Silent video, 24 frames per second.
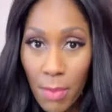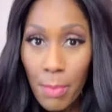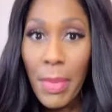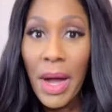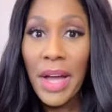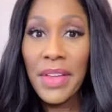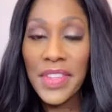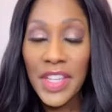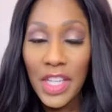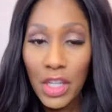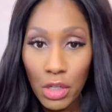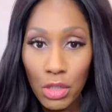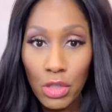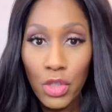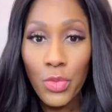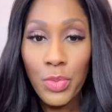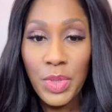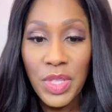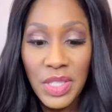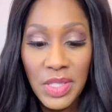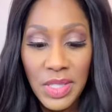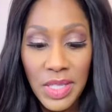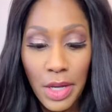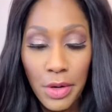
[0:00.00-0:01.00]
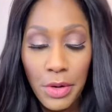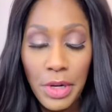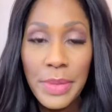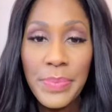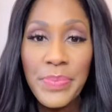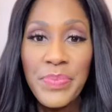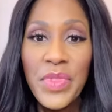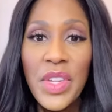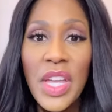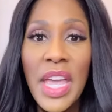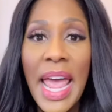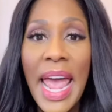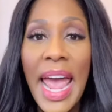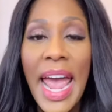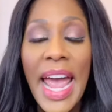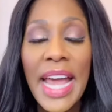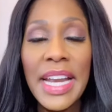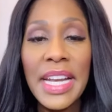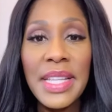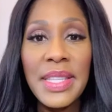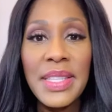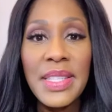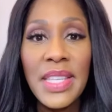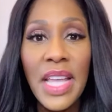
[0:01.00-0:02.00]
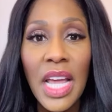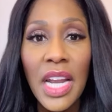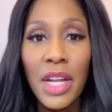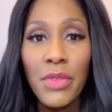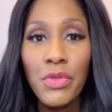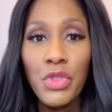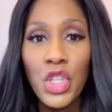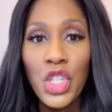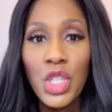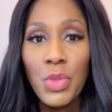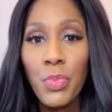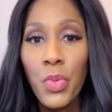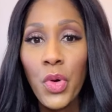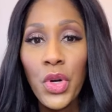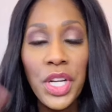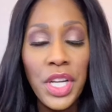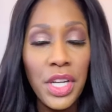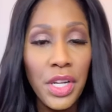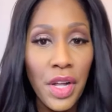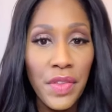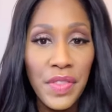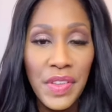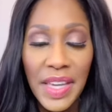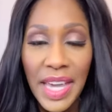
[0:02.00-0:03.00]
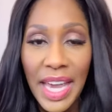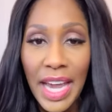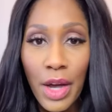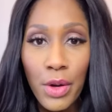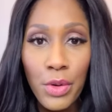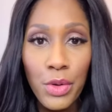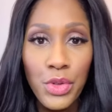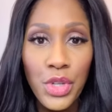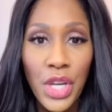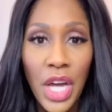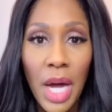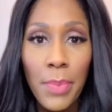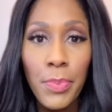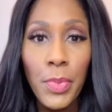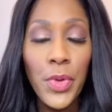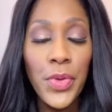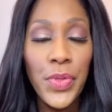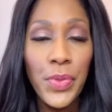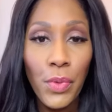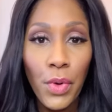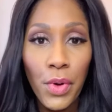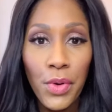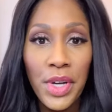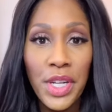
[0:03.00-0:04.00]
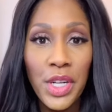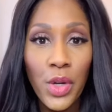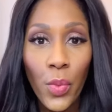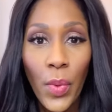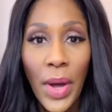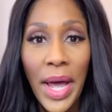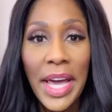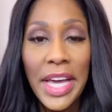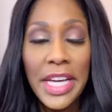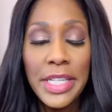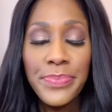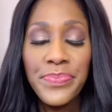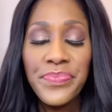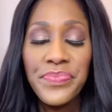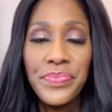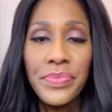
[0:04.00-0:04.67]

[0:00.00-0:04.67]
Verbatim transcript: by the ear loops, etc. And instead of just putting it on the countertop or throwing it away,